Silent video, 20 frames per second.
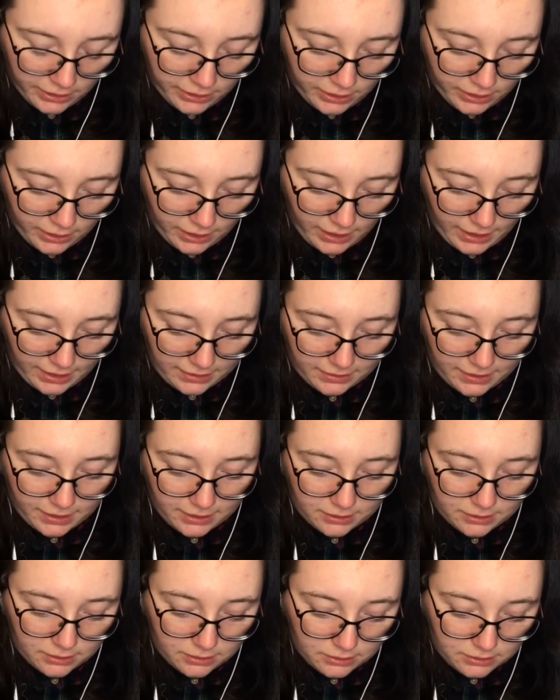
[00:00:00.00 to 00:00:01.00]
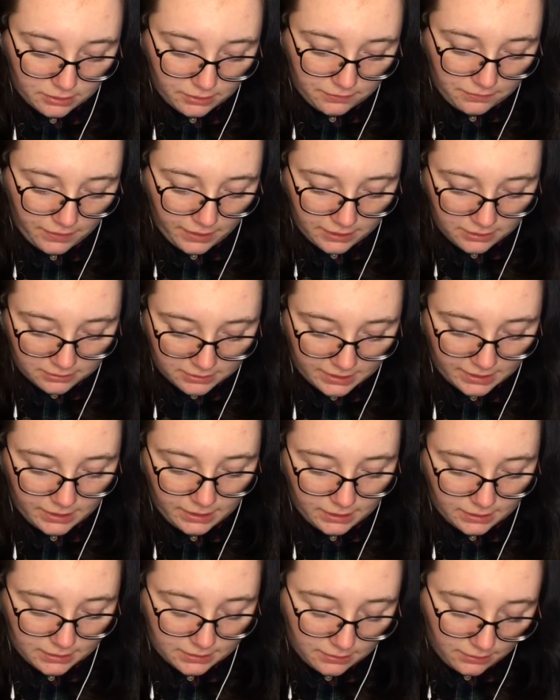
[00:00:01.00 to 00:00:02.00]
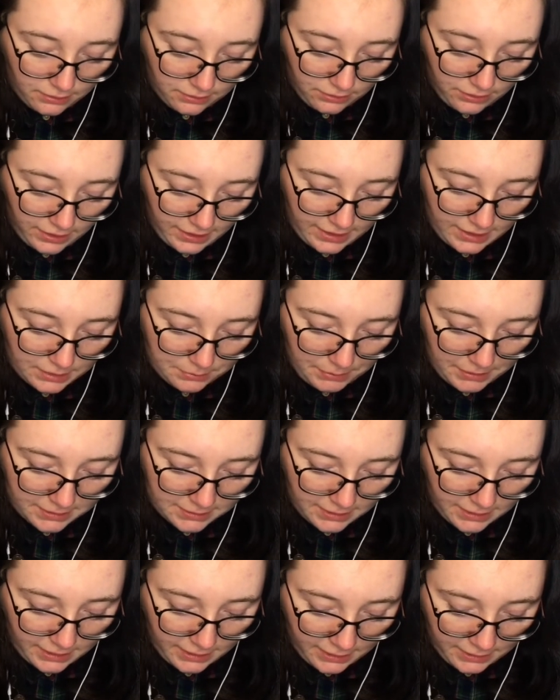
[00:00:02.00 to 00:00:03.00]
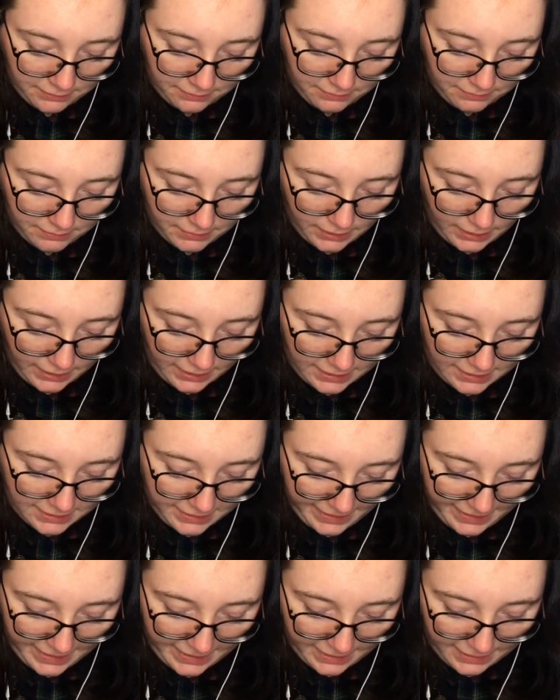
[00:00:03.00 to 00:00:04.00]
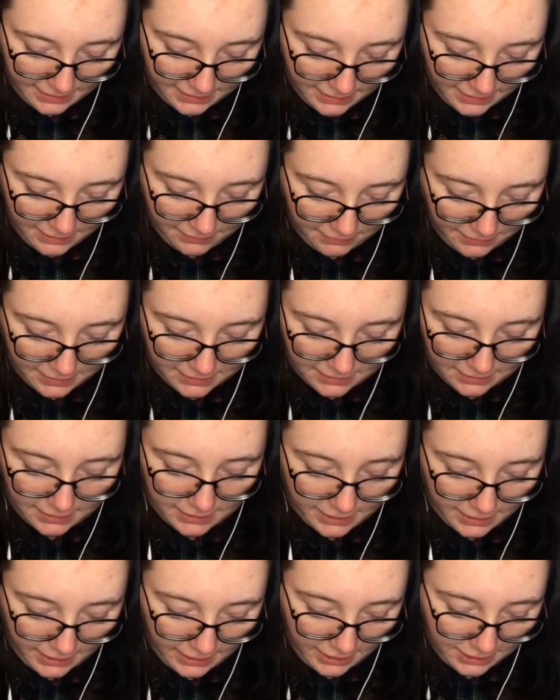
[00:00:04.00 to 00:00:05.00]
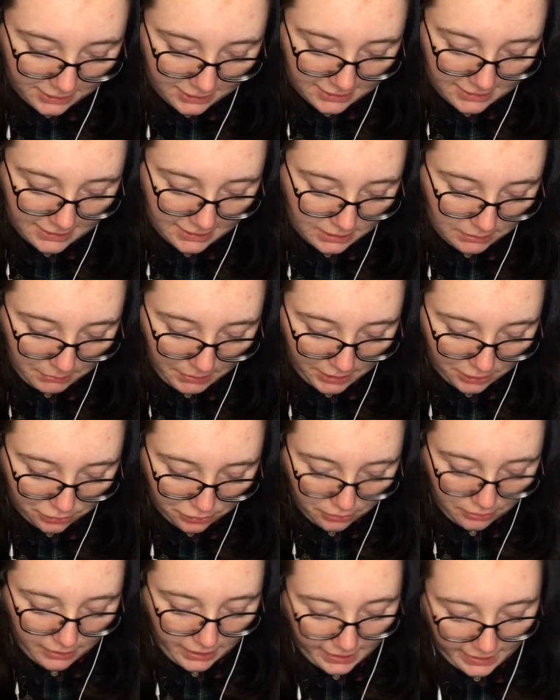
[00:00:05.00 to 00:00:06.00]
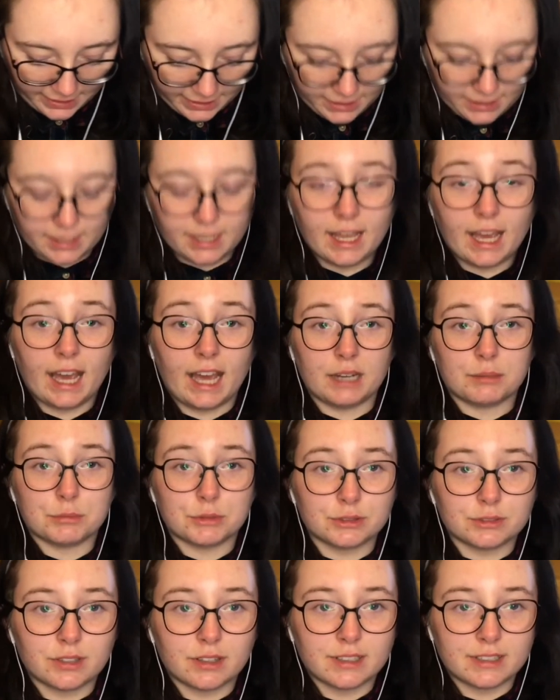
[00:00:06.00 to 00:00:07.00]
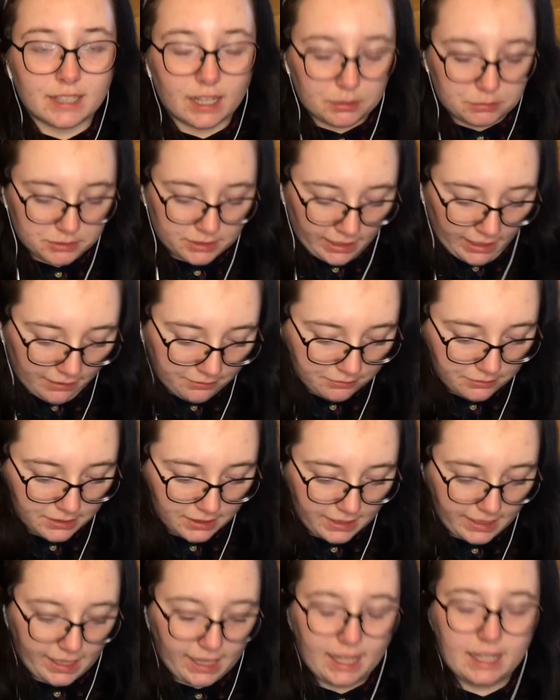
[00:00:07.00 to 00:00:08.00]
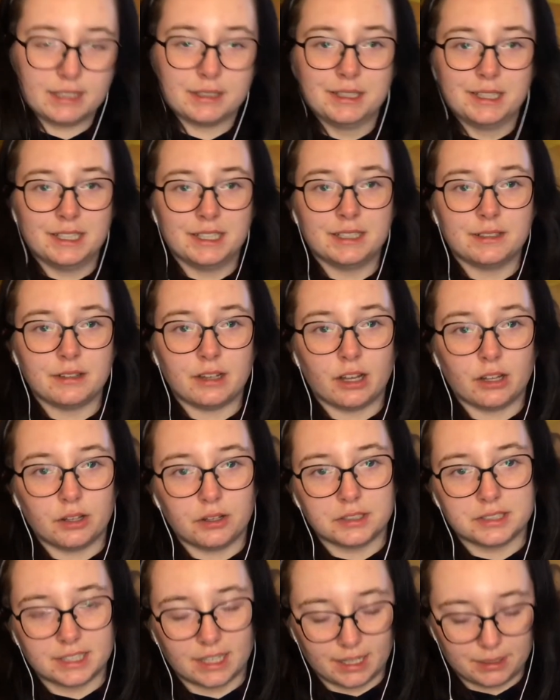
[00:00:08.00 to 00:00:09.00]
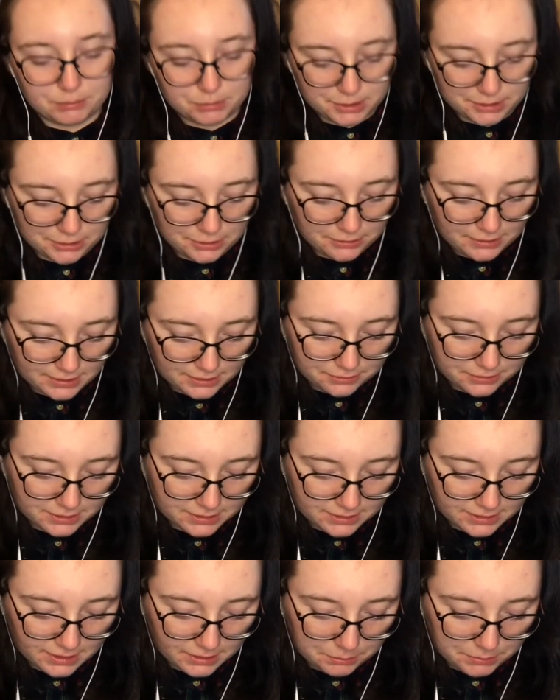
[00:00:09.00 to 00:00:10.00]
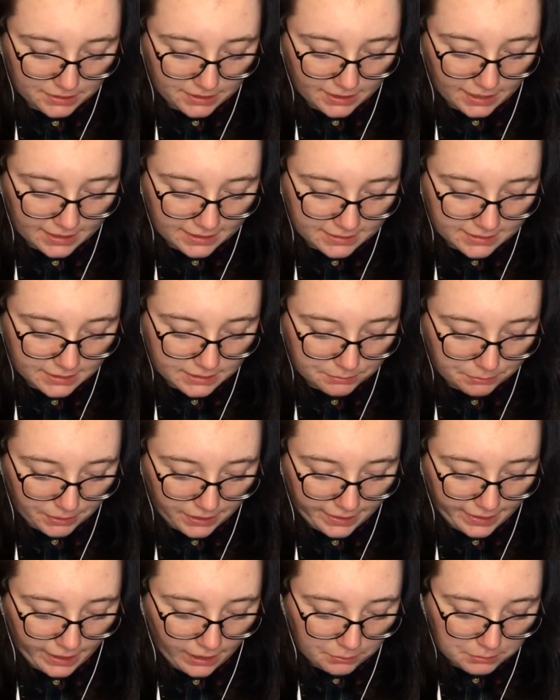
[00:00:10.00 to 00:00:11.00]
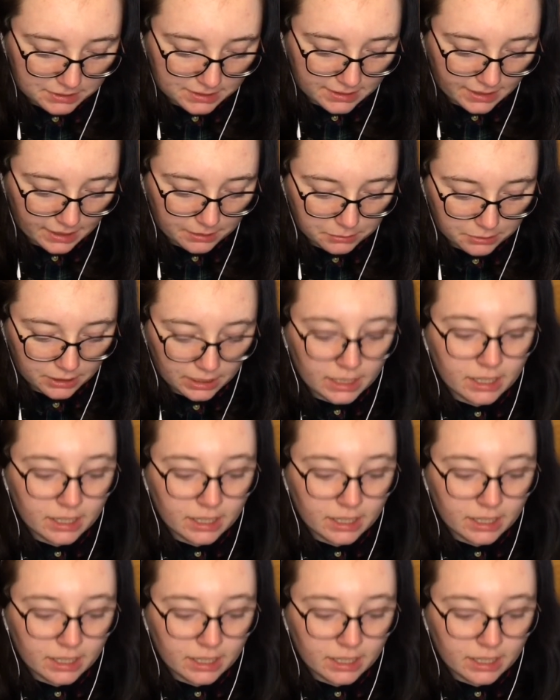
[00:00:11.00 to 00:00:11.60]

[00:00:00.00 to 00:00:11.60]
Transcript: And then the final thing is basically if I can tick it if I've done it, and I just need to make sure I add more to the table. I haven't really had a lot of time to do this recently, but this is my habits table.